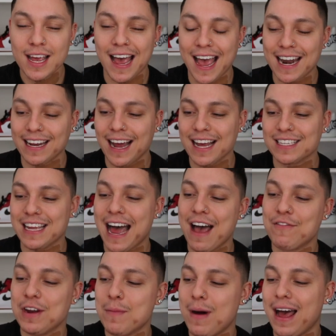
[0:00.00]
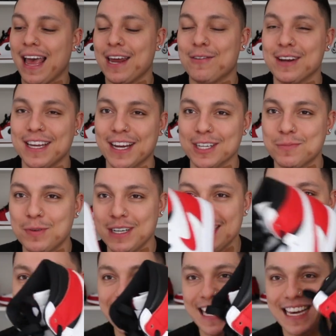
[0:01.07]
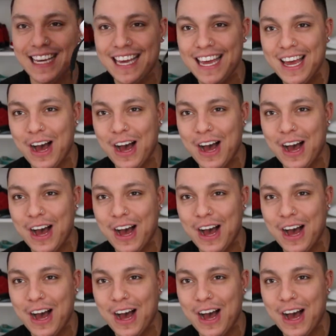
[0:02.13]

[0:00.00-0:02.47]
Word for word: And guys, to have it in my hand right here is pretty sick.